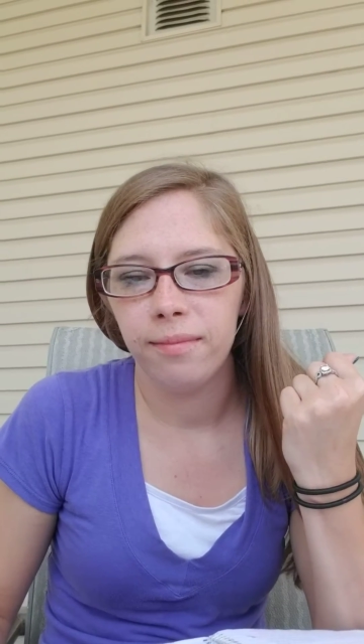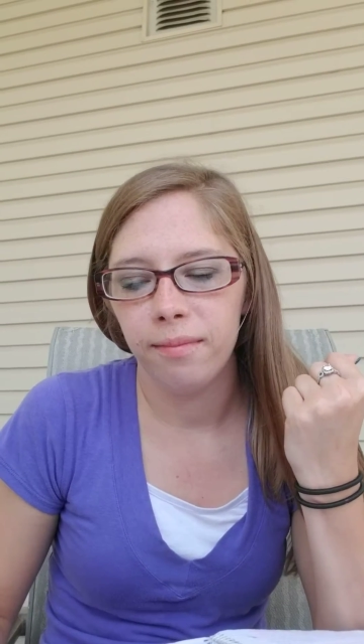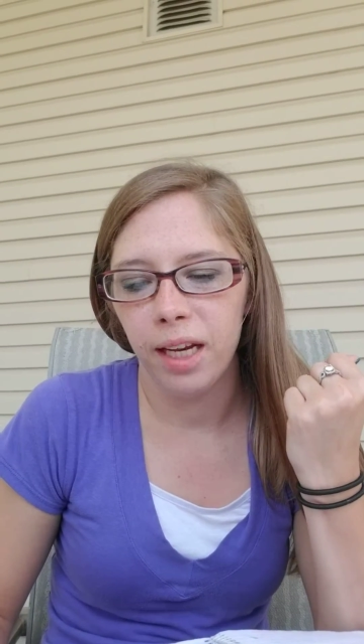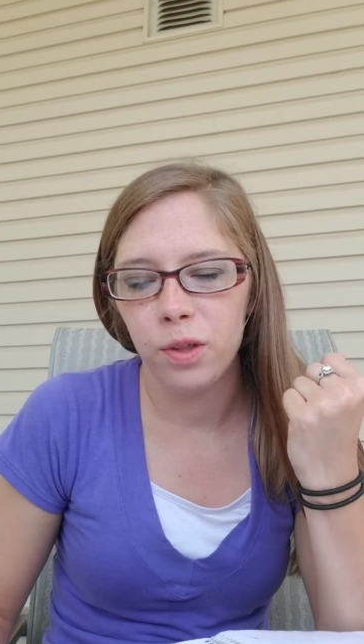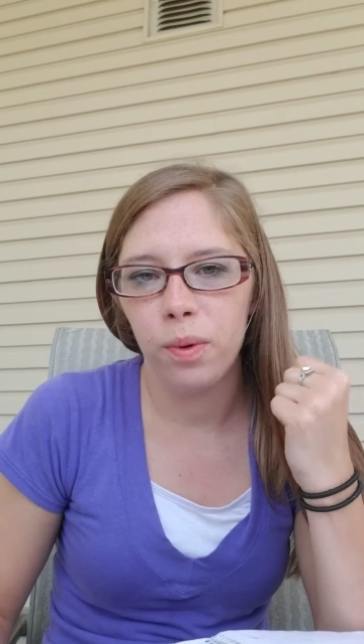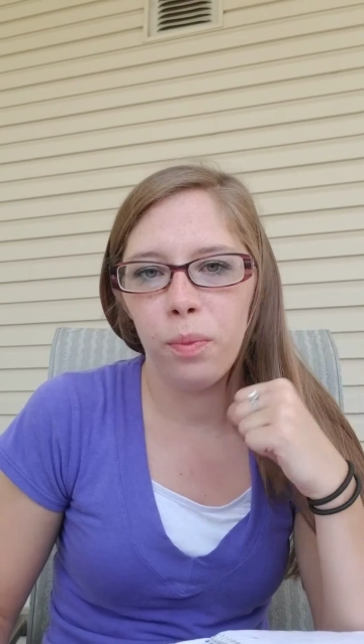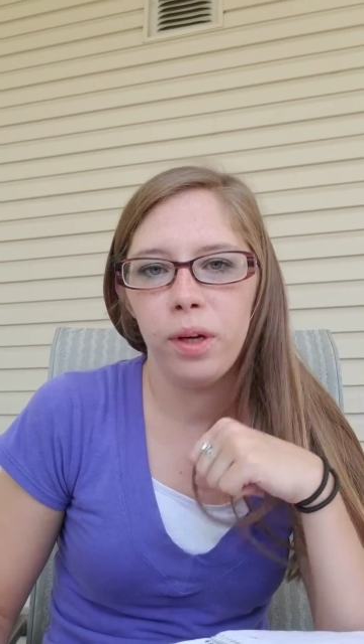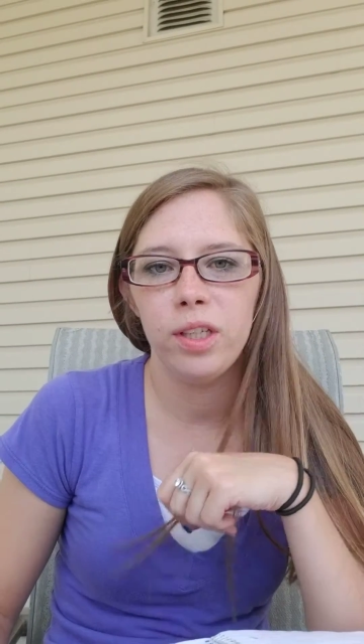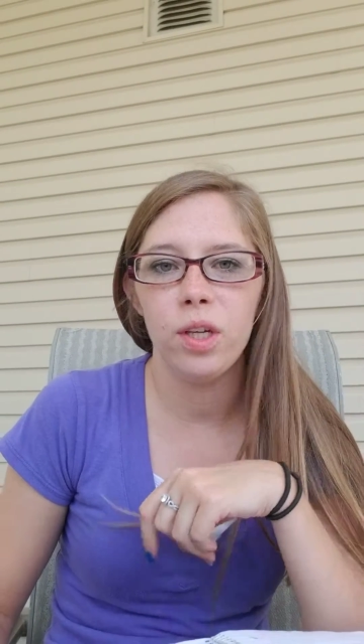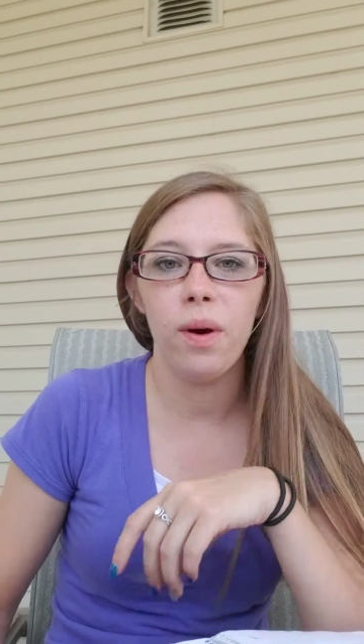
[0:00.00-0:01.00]
-1
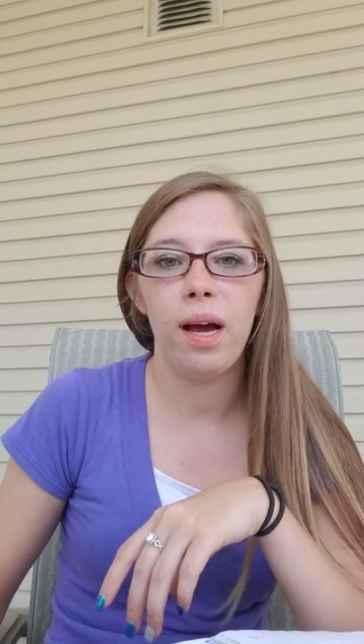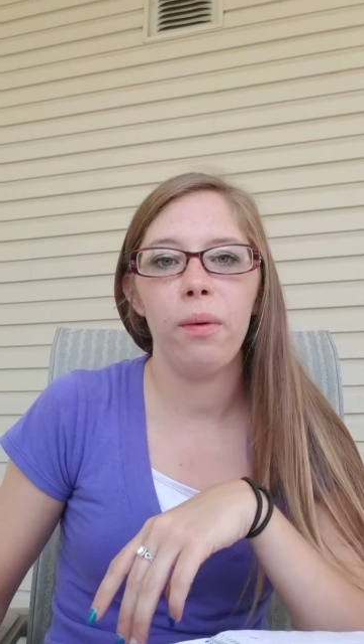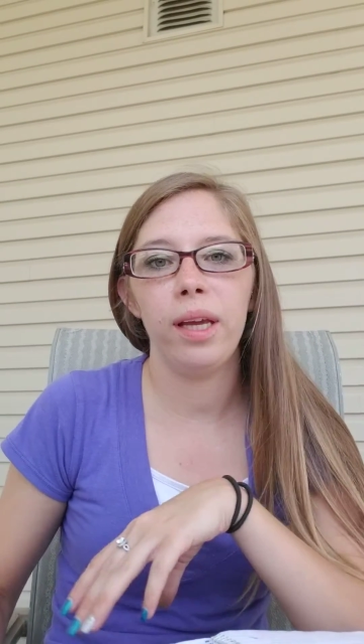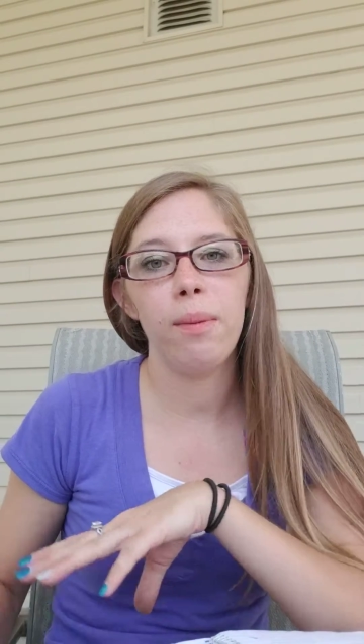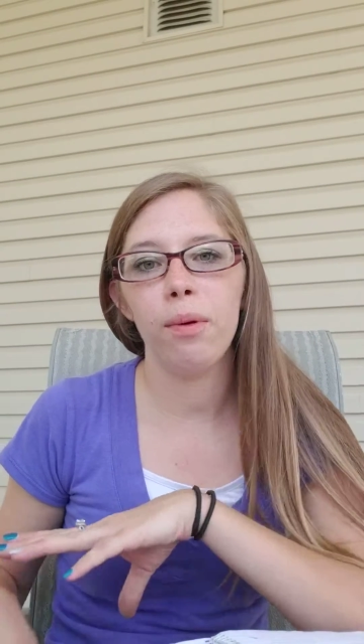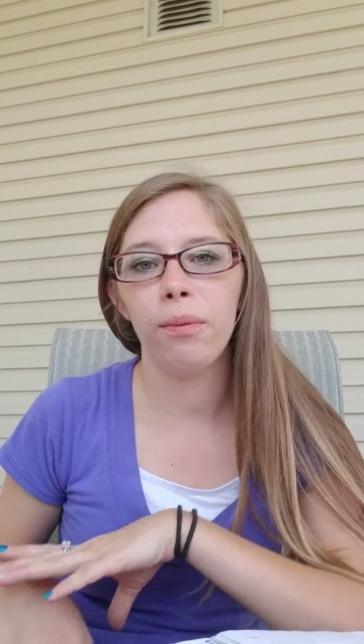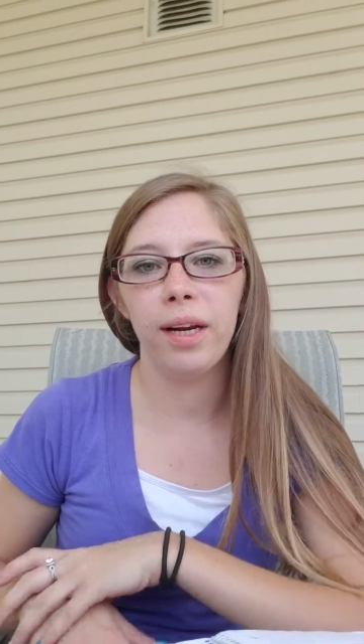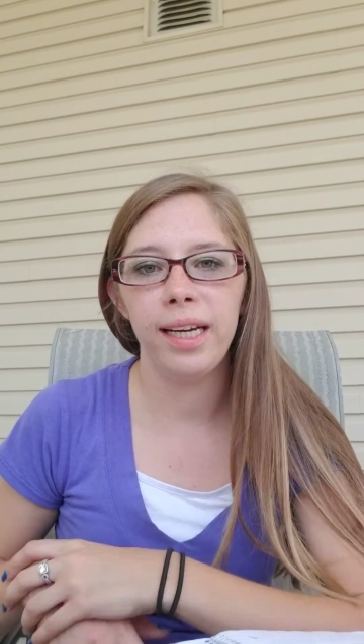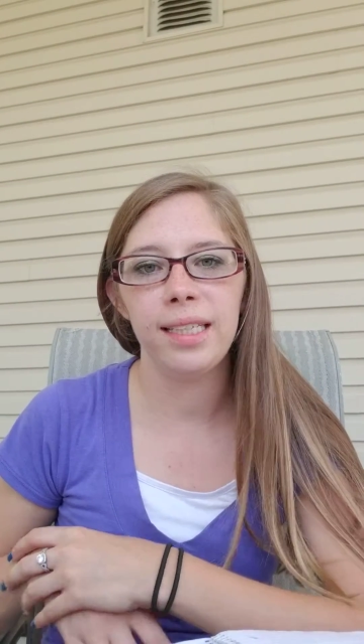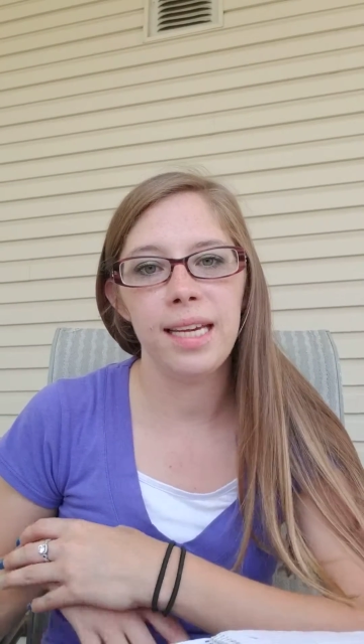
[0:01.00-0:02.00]
point. So I will keep a
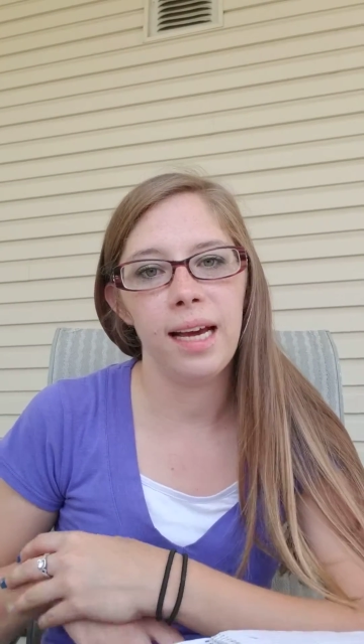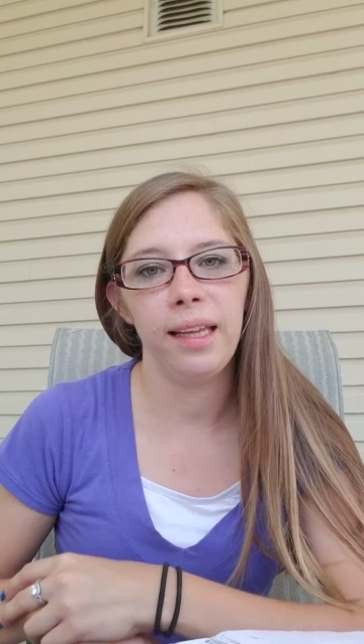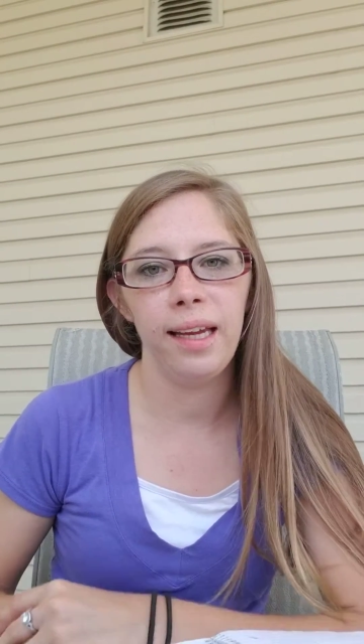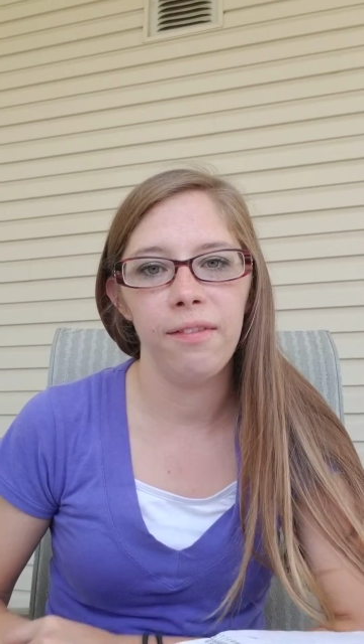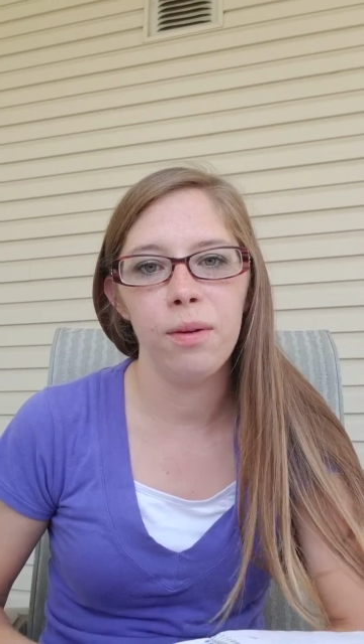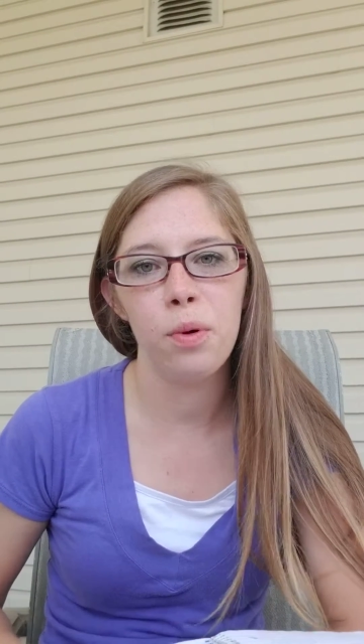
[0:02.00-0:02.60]
running tally of the